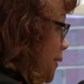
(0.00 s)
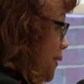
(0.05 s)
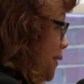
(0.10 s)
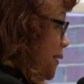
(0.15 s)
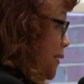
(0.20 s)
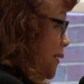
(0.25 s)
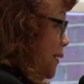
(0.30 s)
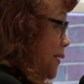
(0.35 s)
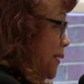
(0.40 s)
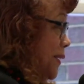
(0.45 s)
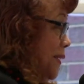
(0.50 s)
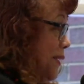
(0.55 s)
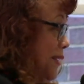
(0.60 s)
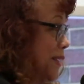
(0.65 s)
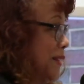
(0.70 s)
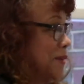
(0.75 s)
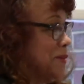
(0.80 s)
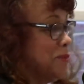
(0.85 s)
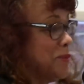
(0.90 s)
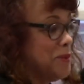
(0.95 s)
Yeah.
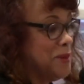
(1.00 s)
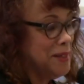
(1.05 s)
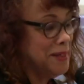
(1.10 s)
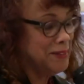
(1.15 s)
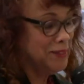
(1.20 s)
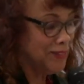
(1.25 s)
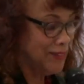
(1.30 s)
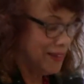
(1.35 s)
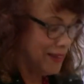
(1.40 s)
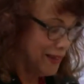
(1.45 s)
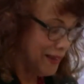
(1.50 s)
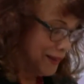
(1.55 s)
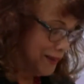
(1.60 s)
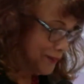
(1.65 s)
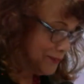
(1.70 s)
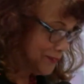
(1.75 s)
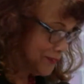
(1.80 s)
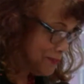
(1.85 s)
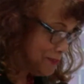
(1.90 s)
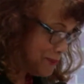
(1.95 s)
We
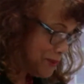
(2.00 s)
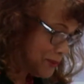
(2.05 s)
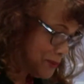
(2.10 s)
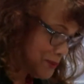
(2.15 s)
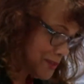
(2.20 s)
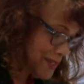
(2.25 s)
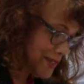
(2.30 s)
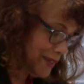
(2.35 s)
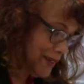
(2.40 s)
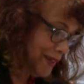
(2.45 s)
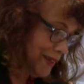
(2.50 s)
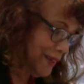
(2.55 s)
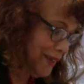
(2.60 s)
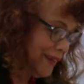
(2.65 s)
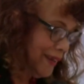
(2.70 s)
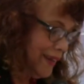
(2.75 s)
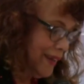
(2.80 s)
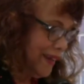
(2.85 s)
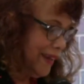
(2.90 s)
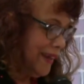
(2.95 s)
love music.
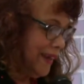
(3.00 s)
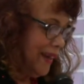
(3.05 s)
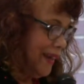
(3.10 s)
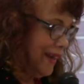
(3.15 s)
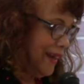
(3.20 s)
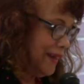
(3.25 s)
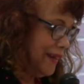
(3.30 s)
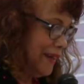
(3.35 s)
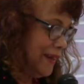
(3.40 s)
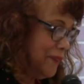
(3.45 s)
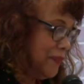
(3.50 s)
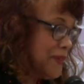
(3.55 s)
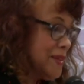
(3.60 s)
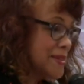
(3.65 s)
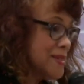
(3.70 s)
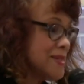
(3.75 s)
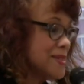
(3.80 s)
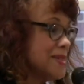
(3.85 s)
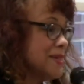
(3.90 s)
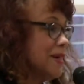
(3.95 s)
And at
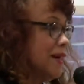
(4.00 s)
this